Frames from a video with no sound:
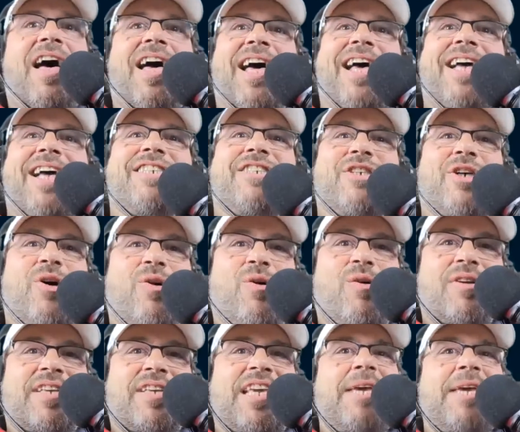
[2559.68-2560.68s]
So
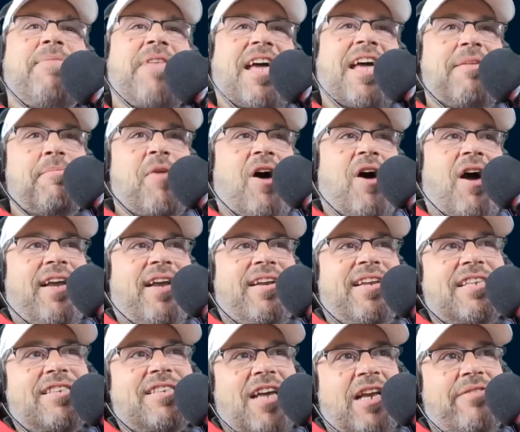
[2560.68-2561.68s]
keep that in mind.
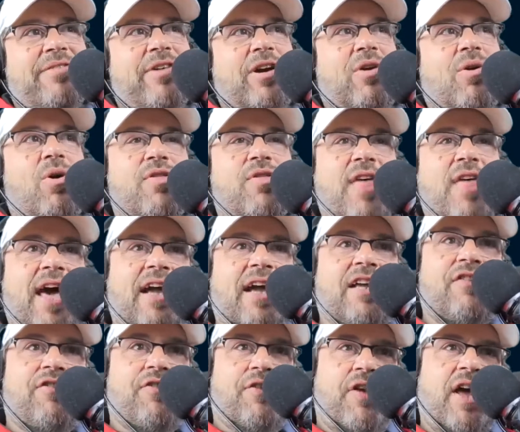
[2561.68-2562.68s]
That's kind of a growth hack,
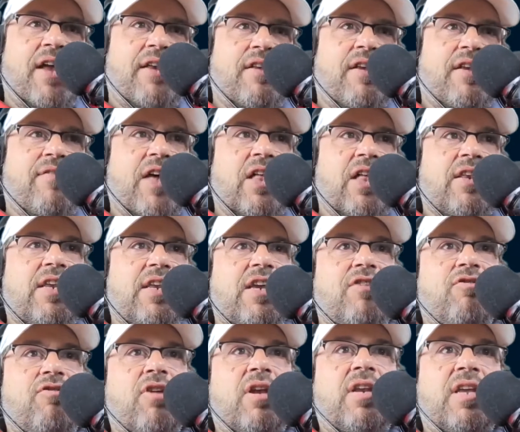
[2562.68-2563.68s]
as an idea
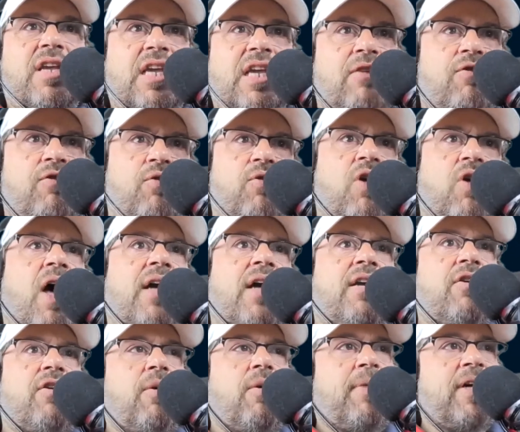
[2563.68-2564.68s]
validation. It gets you
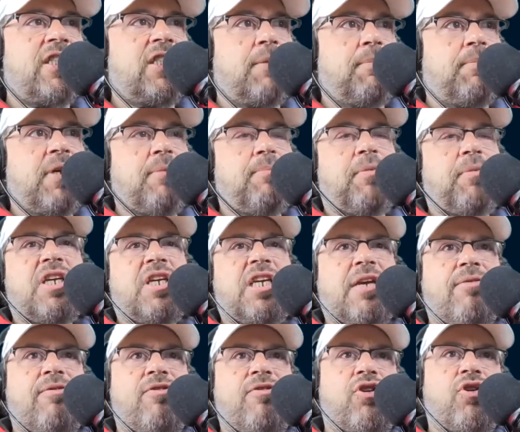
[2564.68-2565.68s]
talking to a bunch of people,
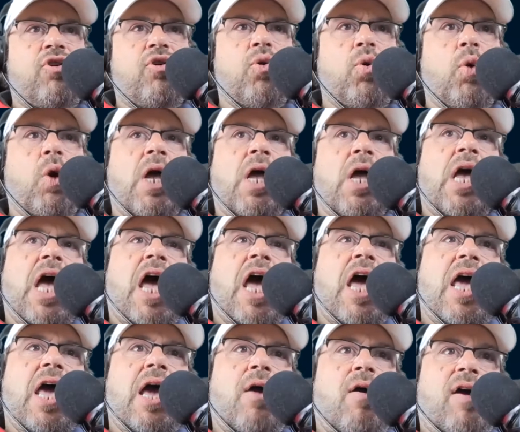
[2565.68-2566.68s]
gives
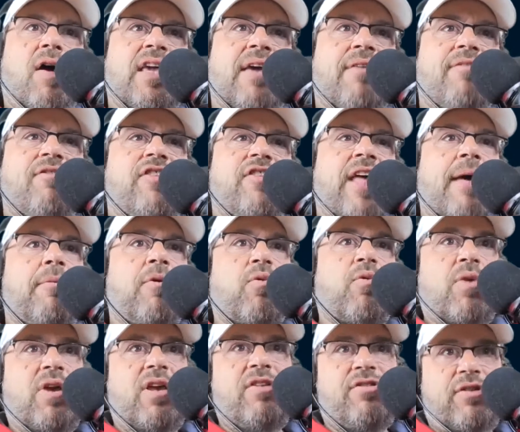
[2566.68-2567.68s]
them a
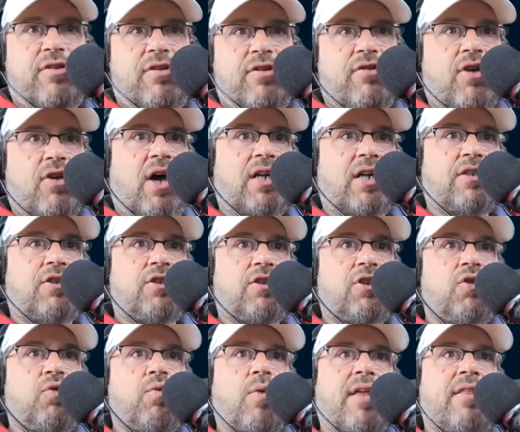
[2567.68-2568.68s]
reason to talk to
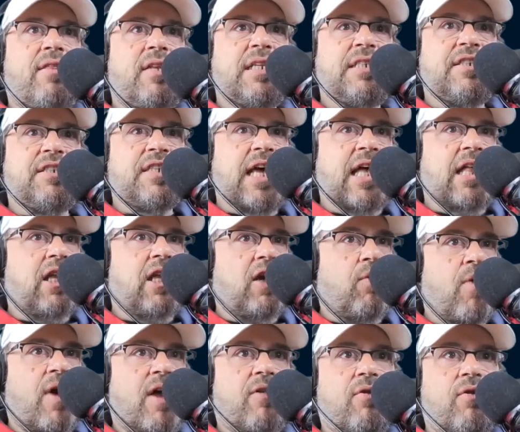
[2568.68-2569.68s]
you rather than selling,
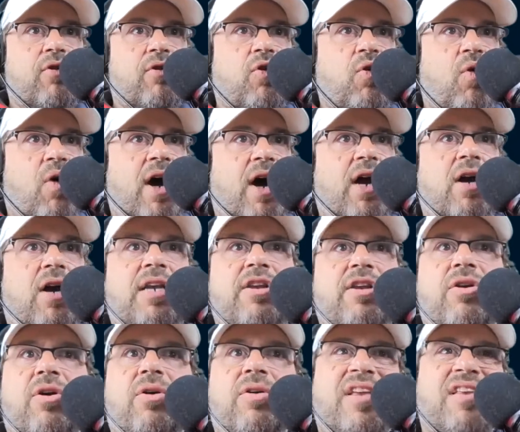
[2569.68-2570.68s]
rather than acquire, and you
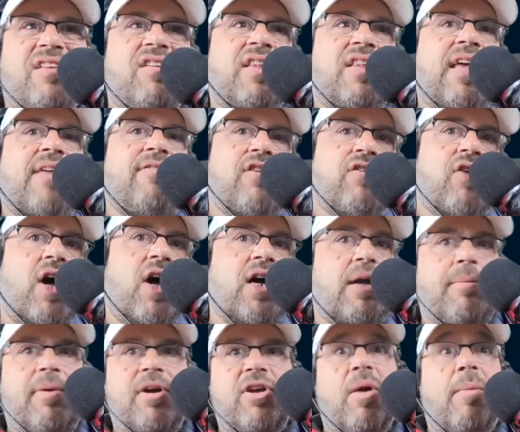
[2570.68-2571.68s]
don't necessarily have to talk
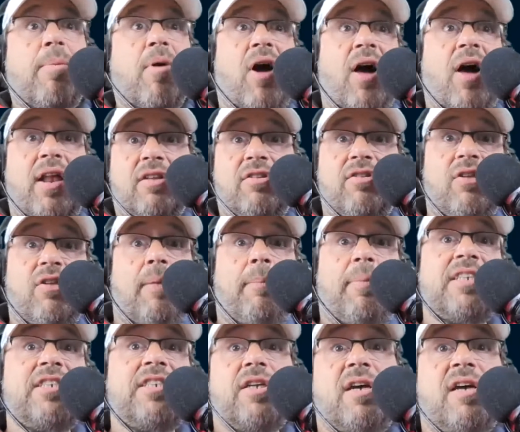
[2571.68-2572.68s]
about your product till a
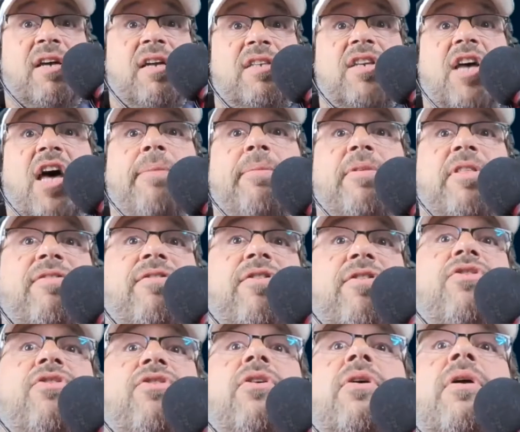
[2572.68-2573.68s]
bunch of time in the
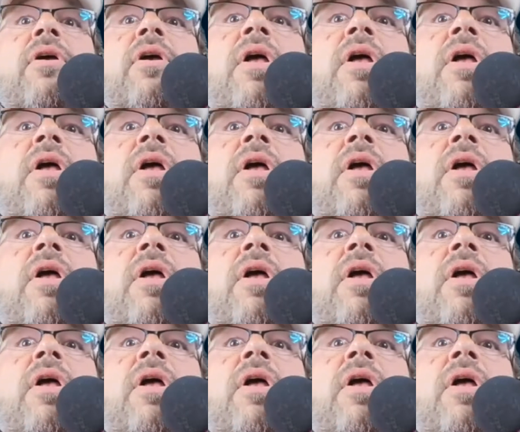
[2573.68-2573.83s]
future.